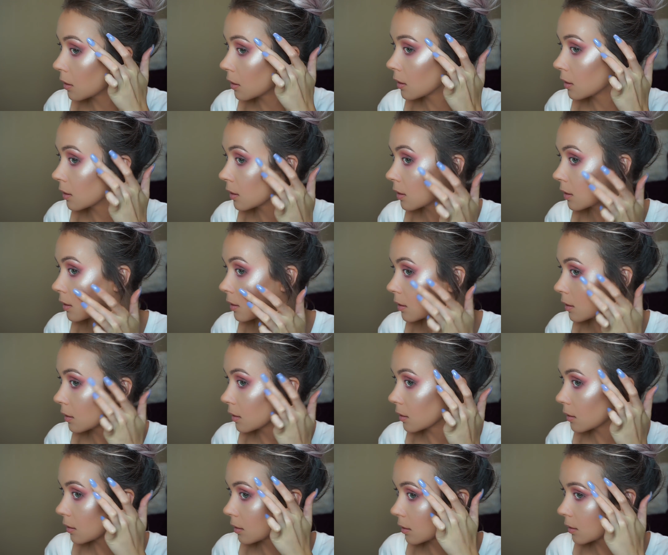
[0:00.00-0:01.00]

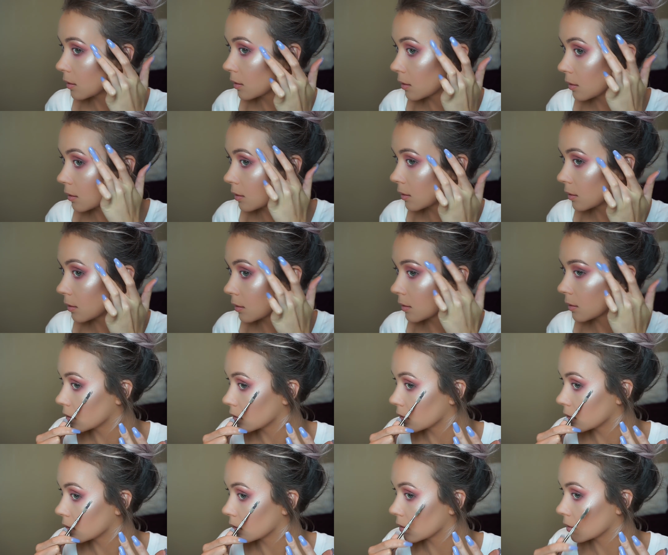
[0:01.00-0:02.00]

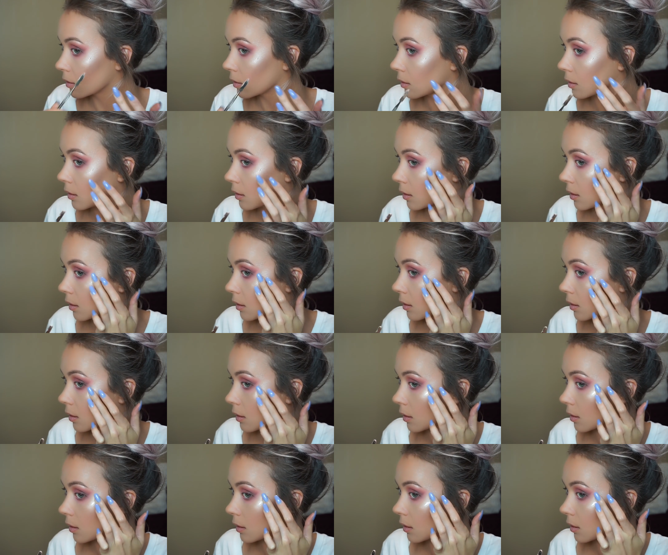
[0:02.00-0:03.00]

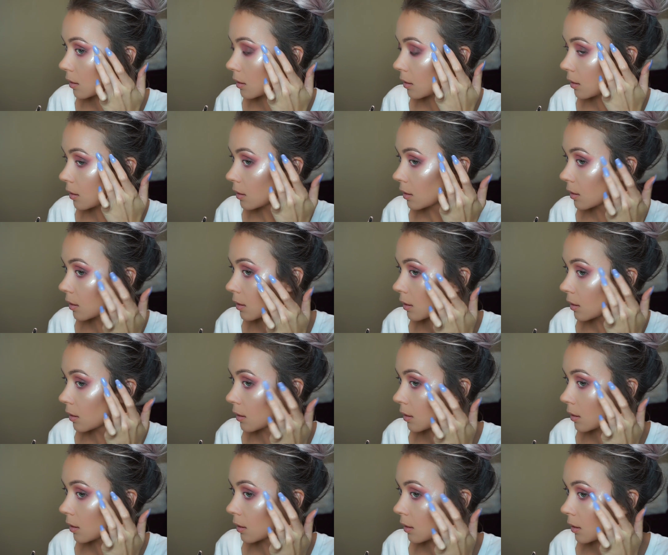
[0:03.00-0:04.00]

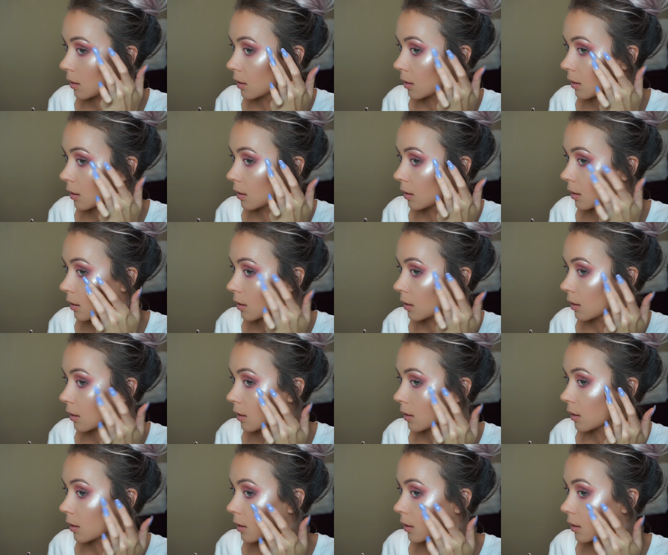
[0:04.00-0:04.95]
[no speech]